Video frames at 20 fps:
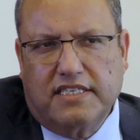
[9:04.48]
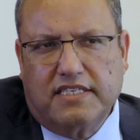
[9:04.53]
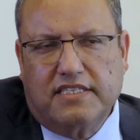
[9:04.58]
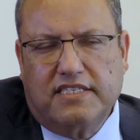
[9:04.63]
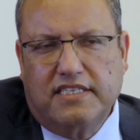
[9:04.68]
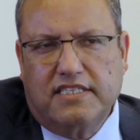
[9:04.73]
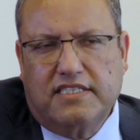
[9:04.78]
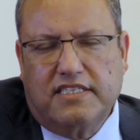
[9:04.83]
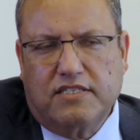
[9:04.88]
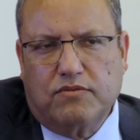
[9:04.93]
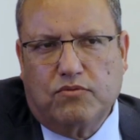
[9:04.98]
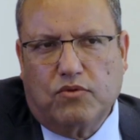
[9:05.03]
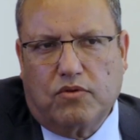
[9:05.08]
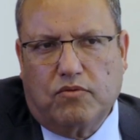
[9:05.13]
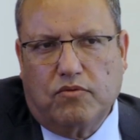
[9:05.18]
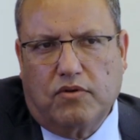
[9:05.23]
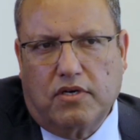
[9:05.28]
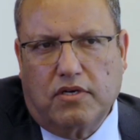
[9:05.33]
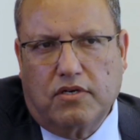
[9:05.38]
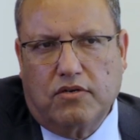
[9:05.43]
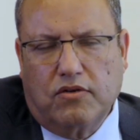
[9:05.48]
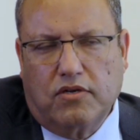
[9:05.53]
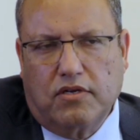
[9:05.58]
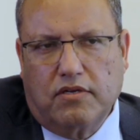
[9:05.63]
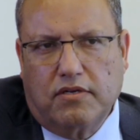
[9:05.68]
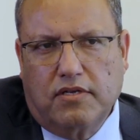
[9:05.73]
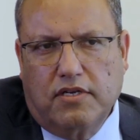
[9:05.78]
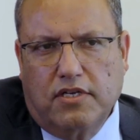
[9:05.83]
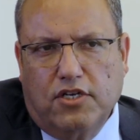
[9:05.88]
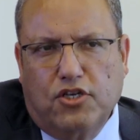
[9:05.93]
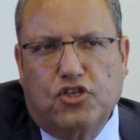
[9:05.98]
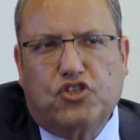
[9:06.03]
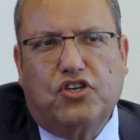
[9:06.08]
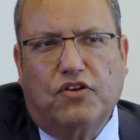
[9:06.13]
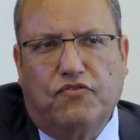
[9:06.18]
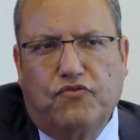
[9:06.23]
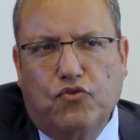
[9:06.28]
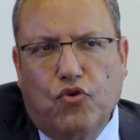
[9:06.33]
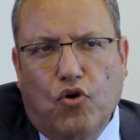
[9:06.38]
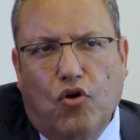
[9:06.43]
that this is what we are doing.
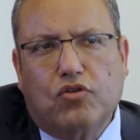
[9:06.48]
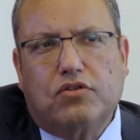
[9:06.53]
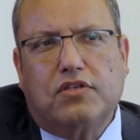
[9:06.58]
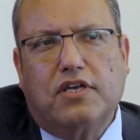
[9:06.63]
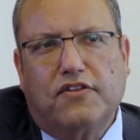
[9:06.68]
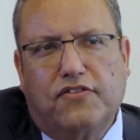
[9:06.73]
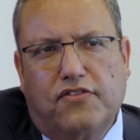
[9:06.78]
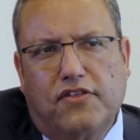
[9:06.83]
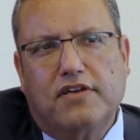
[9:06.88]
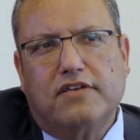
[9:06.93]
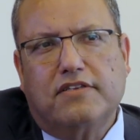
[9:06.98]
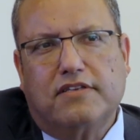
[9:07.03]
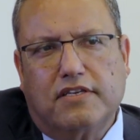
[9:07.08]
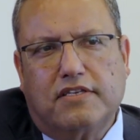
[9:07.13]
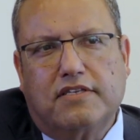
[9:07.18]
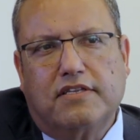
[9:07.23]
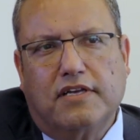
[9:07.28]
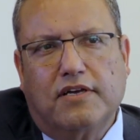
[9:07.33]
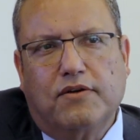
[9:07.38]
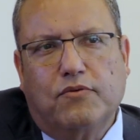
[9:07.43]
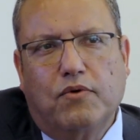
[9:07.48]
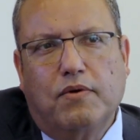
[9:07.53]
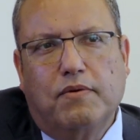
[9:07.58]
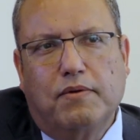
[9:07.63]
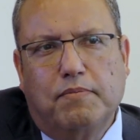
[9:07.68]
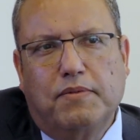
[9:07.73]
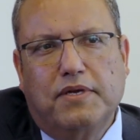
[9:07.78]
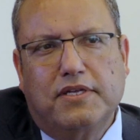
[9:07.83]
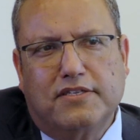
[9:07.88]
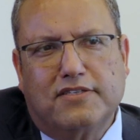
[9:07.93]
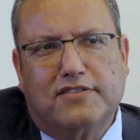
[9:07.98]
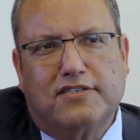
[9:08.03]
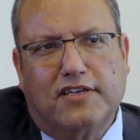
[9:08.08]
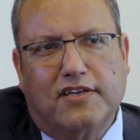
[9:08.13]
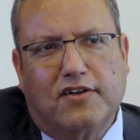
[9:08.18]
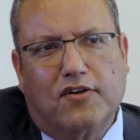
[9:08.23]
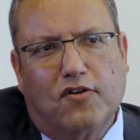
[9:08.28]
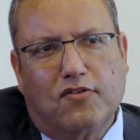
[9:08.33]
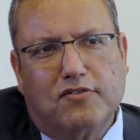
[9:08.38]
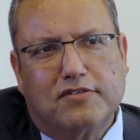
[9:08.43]
Shavuot, I think that we will be in the
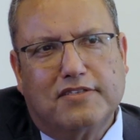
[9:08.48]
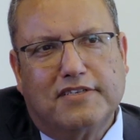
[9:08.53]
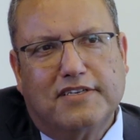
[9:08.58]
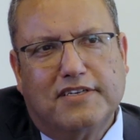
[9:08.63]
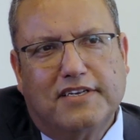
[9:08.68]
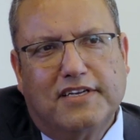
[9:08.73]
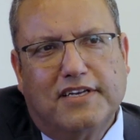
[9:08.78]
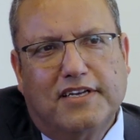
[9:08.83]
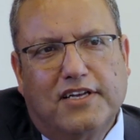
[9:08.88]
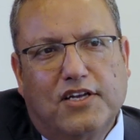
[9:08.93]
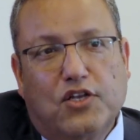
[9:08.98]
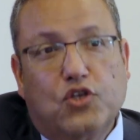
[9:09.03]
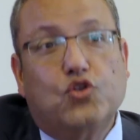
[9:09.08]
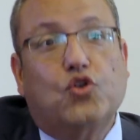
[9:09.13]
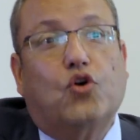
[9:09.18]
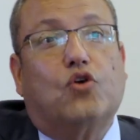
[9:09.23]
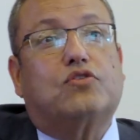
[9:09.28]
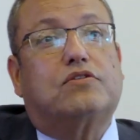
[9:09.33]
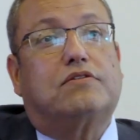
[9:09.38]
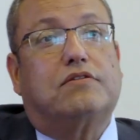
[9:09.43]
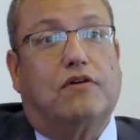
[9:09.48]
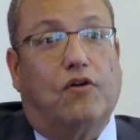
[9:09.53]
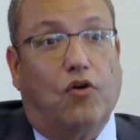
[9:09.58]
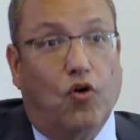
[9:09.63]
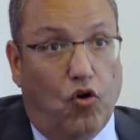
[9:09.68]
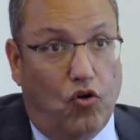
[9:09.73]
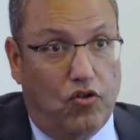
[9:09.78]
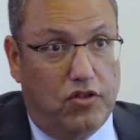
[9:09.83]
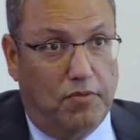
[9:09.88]
synagogues. Not all